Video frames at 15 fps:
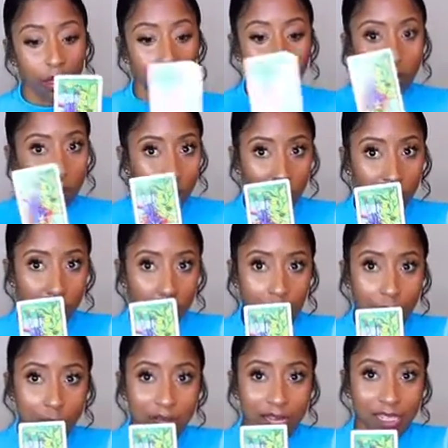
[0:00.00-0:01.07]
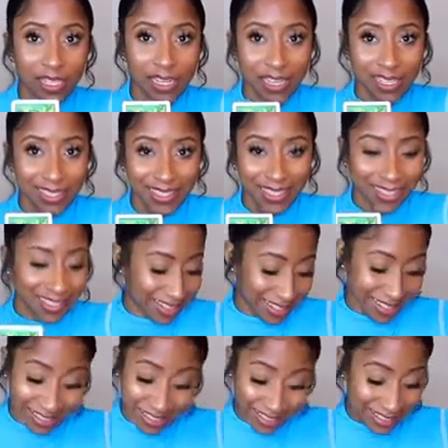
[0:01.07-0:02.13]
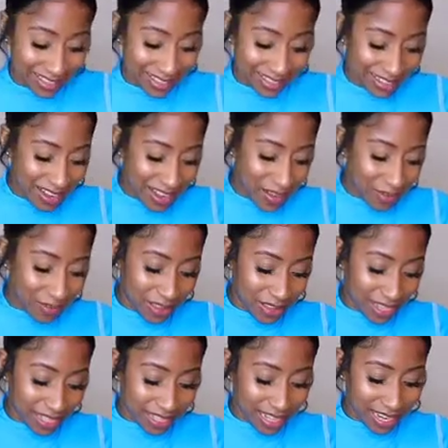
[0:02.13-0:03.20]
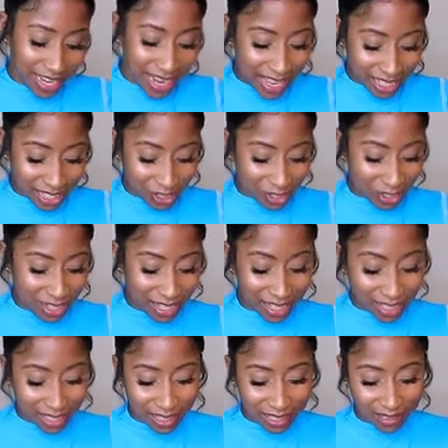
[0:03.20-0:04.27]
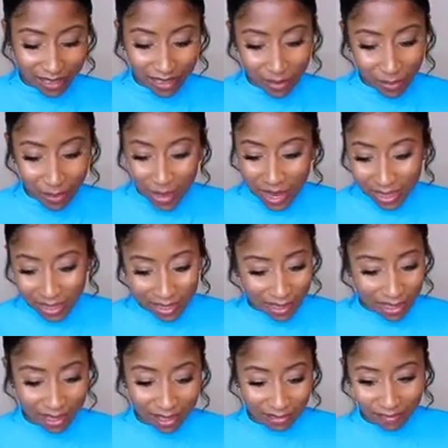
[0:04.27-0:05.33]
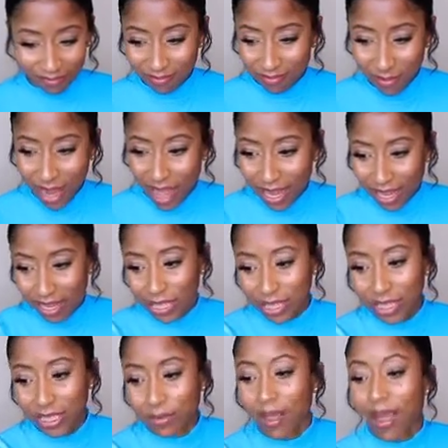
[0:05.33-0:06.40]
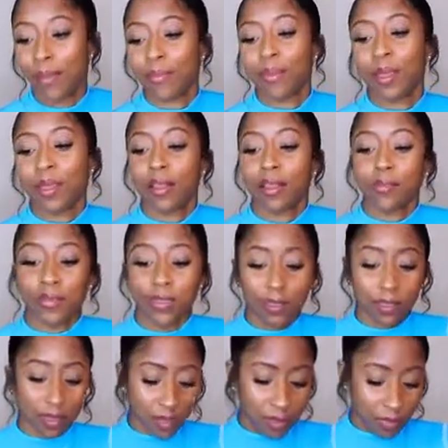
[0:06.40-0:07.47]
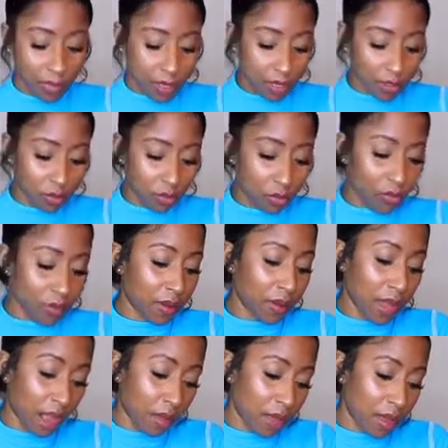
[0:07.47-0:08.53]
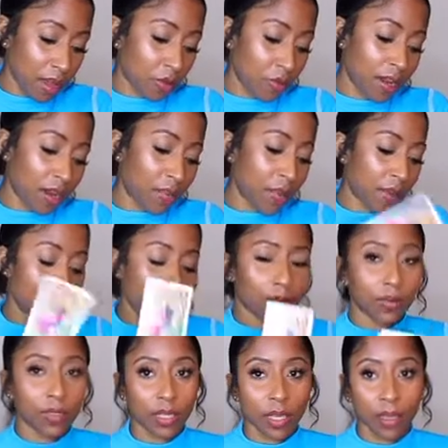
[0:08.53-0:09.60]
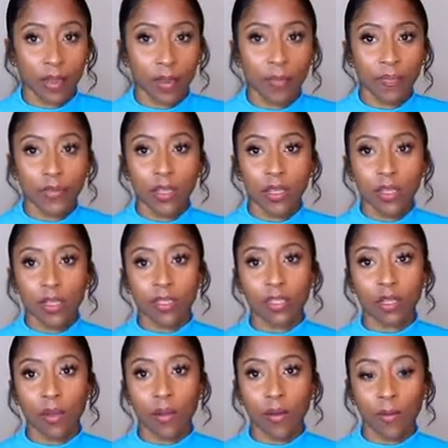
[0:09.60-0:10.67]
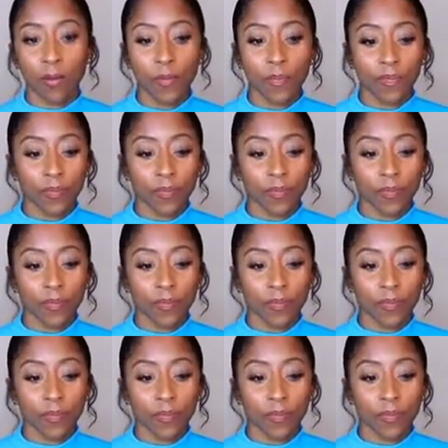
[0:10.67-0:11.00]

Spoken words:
You don't have any patience for this connection. That's the best way I can describe it. Let me see. Let me get a story. Okay, we got Queen of Pentacles here. So